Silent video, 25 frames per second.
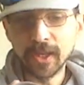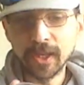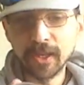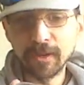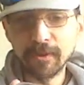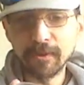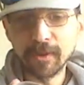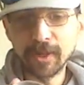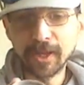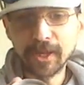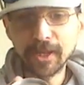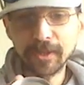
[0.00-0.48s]

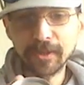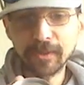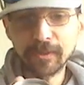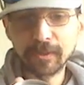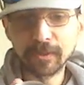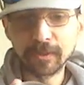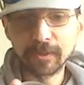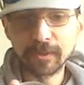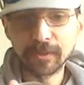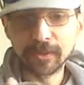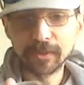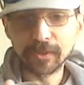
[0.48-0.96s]
anyways,
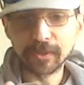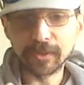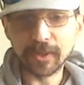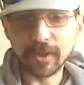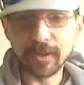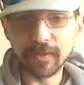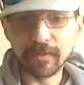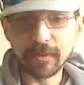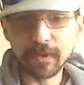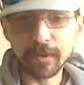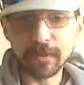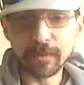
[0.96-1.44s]
just
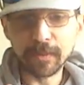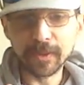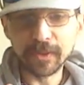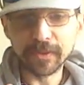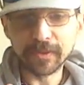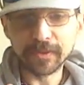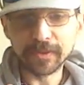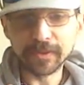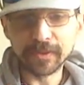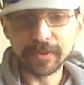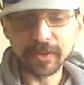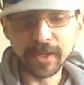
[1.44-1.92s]
cover our
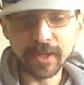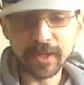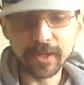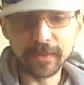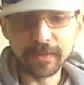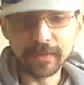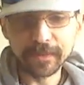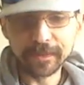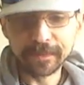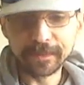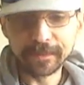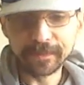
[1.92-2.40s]
bases
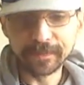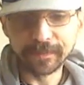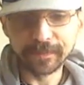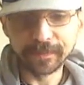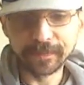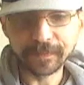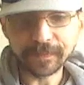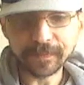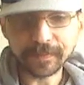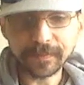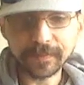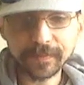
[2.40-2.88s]
there.
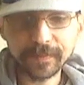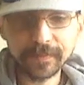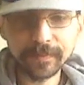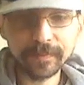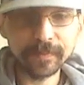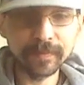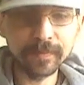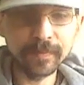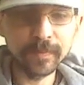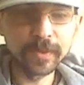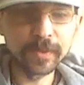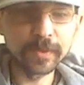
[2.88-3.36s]

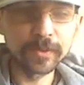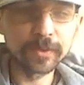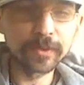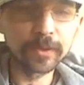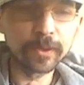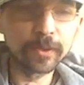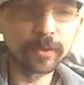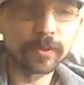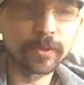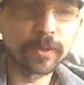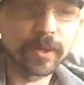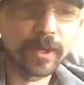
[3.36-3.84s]

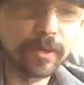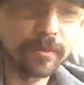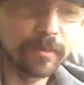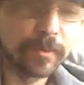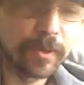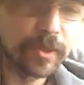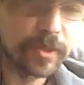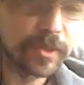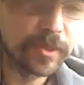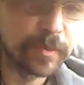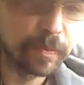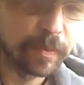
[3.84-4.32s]
So
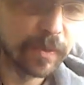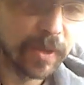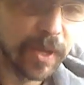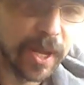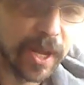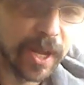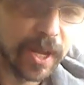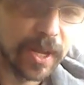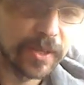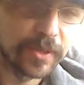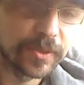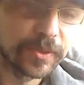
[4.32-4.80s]
cranberry
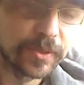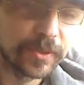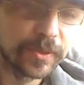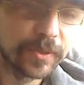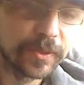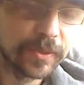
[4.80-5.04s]
splash,